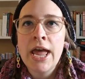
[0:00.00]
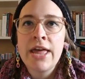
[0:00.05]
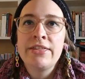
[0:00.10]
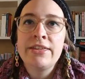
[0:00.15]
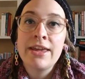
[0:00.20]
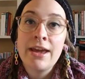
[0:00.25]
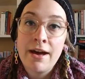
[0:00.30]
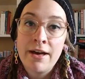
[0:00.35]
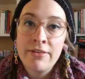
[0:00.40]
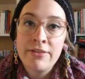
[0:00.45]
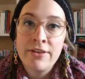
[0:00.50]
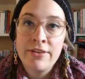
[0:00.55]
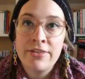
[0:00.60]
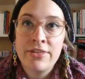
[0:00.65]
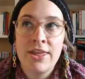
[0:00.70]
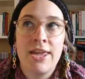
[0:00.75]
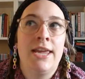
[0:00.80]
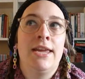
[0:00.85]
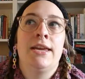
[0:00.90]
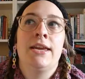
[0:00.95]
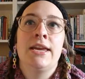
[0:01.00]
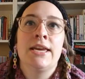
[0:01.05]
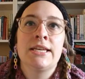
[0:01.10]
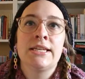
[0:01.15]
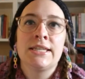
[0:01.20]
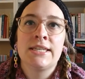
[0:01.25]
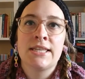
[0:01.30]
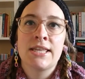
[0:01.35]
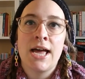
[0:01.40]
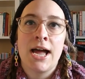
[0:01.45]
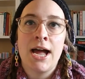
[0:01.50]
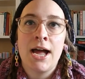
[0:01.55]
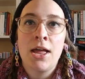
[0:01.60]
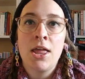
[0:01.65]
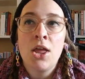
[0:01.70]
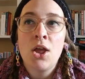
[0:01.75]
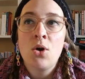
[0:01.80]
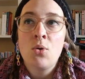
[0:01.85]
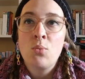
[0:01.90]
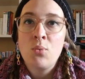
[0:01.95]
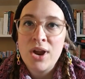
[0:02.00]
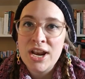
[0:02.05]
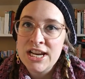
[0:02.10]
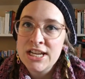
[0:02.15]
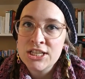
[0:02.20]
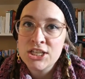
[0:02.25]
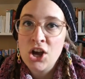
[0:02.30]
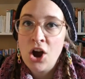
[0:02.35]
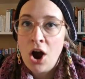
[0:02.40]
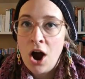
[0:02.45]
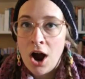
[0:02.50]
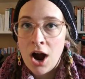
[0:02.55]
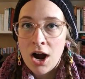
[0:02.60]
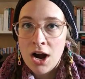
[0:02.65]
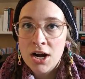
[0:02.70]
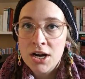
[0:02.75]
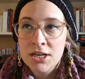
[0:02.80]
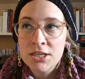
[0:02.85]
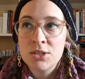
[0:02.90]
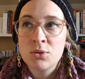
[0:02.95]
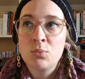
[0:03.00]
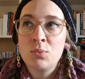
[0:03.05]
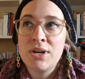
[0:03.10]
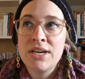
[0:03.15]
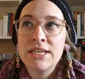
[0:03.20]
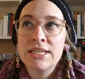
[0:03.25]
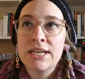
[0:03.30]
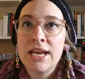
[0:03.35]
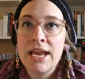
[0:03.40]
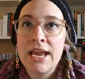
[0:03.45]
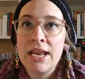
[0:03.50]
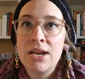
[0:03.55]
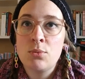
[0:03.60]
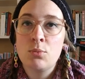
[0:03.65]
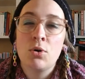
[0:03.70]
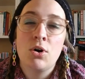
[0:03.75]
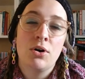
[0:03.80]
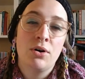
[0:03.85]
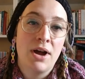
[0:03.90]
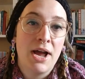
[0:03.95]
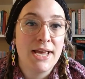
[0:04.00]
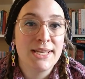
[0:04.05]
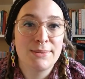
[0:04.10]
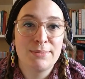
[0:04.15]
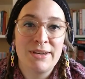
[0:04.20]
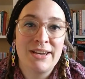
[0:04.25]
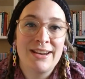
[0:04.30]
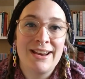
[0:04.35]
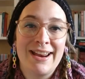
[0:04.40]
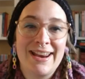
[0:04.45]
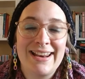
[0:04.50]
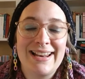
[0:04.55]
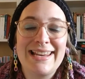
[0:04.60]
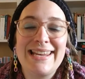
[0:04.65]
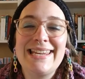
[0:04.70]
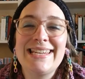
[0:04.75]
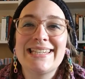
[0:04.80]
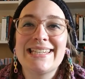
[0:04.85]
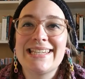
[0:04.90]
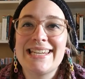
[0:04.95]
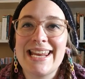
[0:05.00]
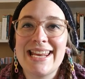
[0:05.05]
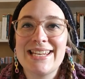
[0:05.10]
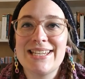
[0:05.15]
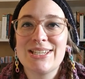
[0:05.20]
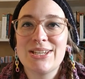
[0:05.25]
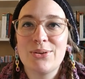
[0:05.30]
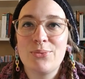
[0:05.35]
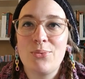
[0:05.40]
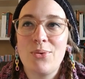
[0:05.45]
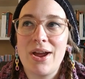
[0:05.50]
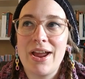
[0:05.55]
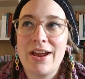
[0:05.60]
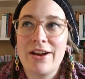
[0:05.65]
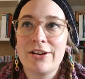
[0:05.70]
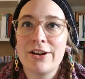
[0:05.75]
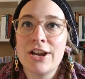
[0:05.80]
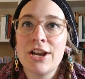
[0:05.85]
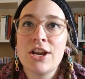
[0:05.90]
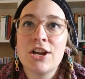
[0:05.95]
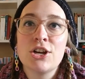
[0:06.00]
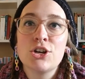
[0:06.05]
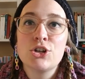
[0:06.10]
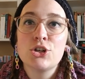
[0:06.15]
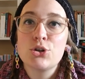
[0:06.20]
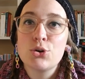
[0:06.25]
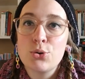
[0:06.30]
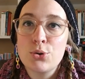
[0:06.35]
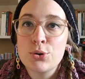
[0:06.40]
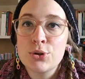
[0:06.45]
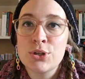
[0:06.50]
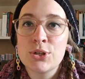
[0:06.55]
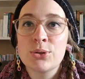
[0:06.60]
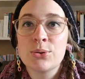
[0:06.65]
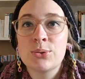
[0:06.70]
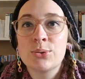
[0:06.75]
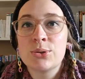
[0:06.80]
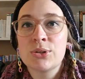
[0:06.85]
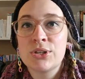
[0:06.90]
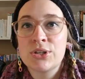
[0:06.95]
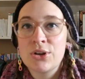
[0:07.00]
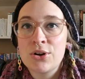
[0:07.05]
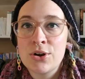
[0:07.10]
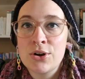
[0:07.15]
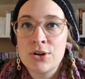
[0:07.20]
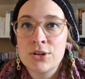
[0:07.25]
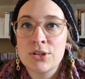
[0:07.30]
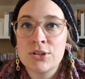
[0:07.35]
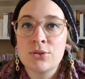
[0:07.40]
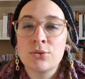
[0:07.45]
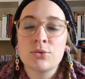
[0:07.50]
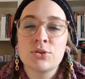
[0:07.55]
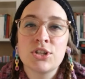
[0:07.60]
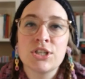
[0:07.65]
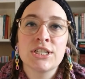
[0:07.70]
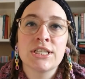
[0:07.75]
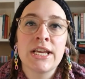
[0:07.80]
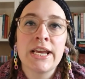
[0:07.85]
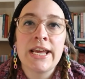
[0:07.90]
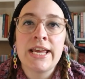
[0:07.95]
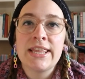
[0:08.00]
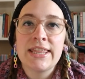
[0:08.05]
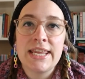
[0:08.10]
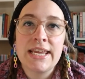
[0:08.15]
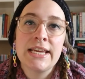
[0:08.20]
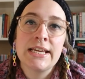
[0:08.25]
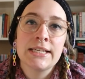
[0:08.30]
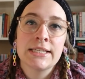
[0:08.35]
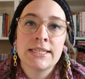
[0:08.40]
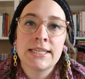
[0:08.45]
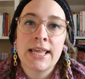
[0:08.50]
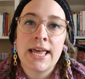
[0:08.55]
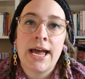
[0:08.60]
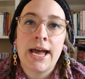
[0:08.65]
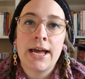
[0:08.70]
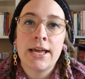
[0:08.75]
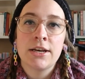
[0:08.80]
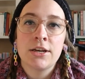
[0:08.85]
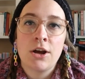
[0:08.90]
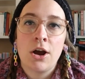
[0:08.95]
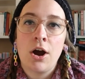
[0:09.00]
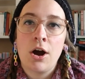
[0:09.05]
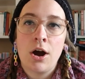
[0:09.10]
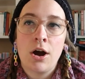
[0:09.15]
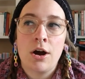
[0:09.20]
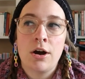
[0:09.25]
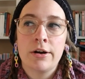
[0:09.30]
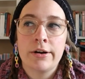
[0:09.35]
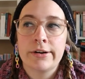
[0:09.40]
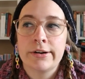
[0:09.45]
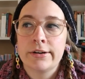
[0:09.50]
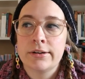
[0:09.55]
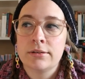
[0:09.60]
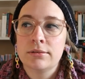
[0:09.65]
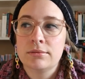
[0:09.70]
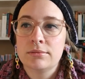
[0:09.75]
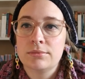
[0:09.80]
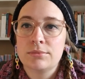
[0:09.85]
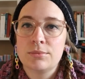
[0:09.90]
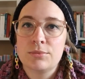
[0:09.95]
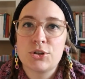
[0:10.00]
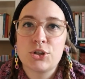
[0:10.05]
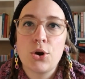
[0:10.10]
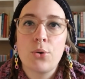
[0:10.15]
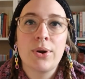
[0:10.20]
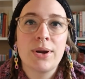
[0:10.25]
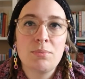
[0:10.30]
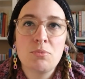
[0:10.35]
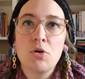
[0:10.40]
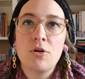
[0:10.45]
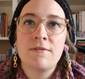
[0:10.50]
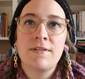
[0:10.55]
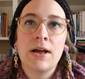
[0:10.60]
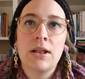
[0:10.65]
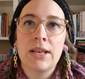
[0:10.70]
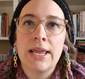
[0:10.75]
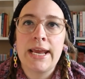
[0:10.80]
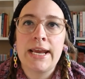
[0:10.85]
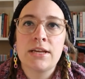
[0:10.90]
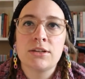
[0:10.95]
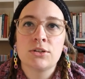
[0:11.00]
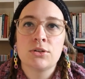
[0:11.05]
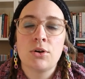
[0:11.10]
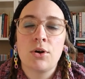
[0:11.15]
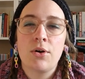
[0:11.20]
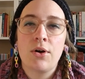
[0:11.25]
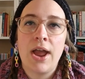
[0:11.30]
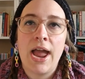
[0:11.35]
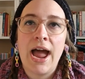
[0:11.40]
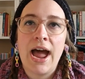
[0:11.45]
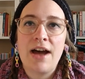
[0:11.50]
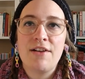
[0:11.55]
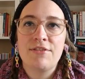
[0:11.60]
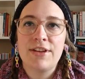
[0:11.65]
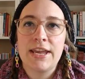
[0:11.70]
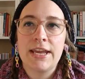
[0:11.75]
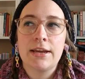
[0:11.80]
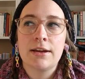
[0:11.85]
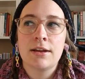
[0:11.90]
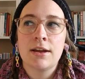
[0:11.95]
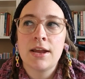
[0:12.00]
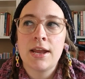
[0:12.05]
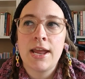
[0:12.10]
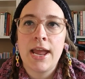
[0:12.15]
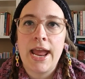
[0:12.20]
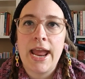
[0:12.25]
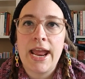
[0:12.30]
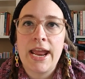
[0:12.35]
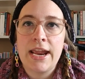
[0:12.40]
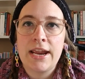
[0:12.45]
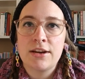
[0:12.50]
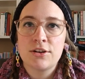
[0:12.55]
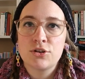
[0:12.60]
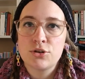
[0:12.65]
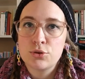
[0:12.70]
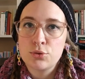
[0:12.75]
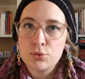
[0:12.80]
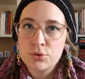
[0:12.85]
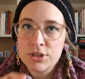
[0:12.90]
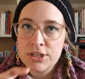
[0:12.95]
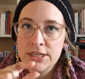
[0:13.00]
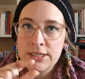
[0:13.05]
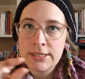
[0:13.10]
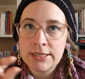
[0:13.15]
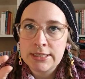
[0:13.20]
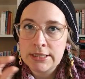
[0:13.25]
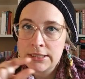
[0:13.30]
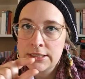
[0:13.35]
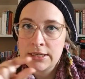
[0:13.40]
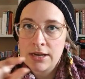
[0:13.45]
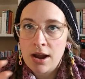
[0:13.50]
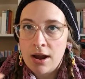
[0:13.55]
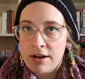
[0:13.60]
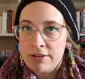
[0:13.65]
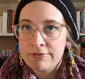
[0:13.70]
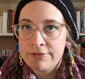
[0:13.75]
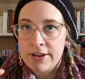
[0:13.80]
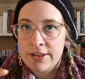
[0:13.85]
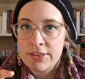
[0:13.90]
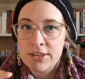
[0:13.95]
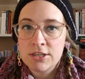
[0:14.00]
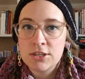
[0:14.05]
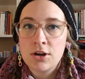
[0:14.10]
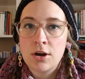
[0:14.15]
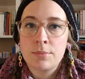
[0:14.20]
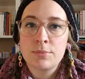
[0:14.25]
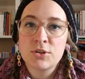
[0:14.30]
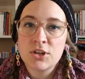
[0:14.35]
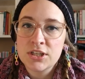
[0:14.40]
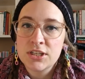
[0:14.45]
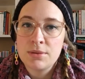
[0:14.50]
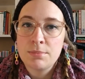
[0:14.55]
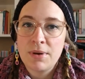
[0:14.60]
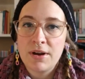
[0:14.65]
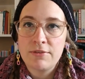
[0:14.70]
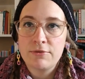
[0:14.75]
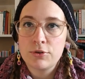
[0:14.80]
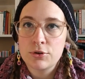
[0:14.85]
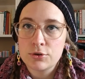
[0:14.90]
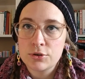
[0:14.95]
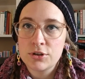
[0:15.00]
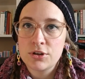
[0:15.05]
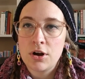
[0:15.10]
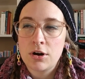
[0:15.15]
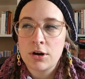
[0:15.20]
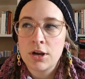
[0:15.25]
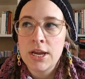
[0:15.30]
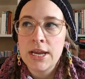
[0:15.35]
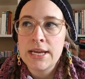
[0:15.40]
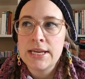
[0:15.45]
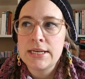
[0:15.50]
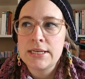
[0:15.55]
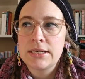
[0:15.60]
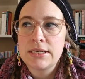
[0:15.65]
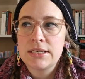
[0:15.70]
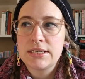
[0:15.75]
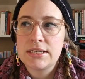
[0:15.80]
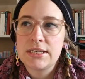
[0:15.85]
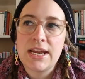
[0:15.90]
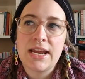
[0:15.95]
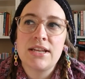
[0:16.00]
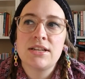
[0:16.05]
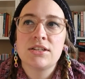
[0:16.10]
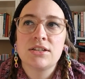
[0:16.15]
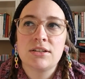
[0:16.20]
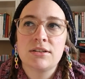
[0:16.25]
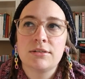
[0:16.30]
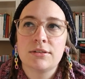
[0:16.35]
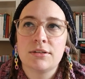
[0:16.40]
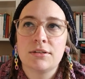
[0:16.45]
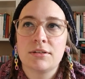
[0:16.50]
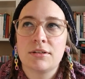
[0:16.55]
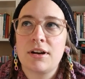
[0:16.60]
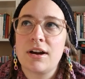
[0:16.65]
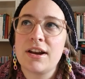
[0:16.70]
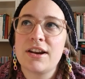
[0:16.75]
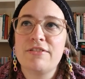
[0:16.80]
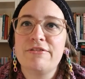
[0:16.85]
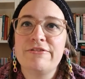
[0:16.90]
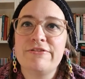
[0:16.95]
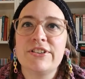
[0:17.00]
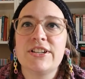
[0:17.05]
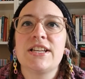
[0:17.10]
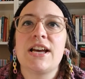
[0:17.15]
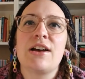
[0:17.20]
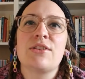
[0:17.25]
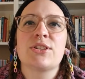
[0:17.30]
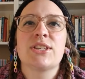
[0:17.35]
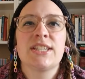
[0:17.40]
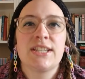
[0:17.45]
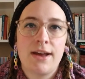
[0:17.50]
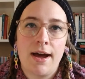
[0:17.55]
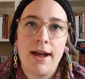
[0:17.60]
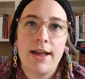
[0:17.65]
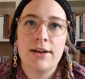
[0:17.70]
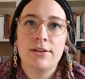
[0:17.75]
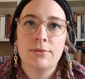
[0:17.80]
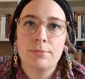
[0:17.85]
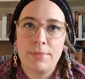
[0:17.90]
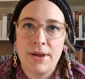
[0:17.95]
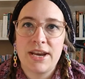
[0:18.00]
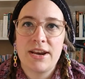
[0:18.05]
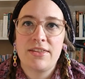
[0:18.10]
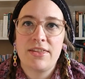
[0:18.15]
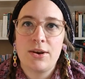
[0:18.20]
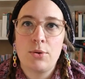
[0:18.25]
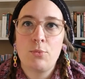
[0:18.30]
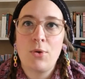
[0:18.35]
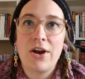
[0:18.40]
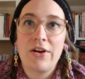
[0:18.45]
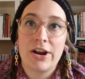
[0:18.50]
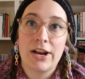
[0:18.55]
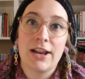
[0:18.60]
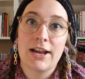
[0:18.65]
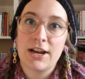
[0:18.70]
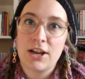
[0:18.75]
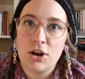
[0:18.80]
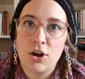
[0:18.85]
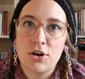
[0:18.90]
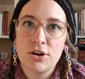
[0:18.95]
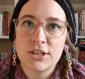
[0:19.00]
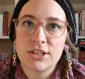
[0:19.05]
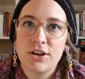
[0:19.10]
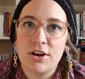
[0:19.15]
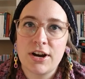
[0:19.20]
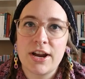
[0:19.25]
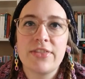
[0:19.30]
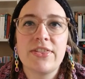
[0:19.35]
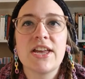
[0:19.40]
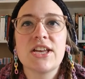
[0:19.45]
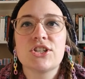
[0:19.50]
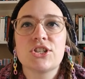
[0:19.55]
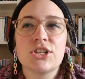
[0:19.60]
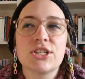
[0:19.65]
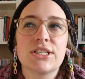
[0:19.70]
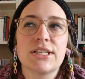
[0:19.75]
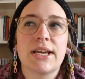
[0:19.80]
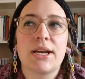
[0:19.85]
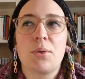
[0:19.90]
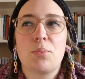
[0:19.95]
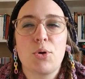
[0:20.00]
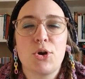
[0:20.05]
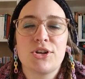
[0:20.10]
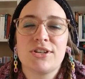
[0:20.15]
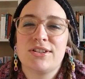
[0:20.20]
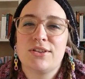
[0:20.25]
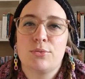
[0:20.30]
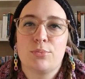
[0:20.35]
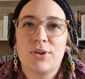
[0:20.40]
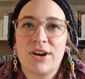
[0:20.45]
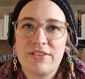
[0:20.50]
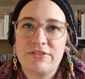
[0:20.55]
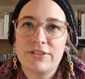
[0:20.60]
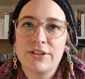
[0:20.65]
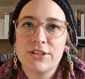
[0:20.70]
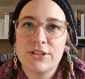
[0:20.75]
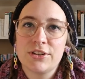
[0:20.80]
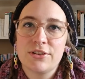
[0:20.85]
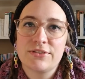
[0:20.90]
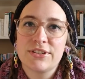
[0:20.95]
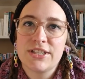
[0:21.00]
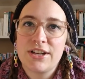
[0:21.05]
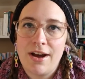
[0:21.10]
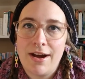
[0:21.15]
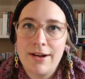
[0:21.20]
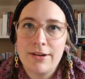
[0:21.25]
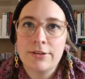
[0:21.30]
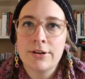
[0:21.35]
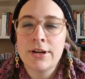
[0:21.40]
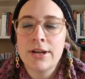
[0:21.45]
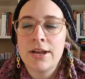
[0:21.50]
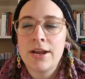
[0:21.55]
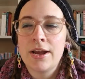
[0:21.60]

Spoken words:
The other thing is that when it's hot, husband and I at least, tend to wear shorts or skirts or just things that are showing more of our leg, and so having a shorter little cuff at the top just above your sock tends to kind of fit our style better than wearing like a long sock. And that's just like a personal preference of style.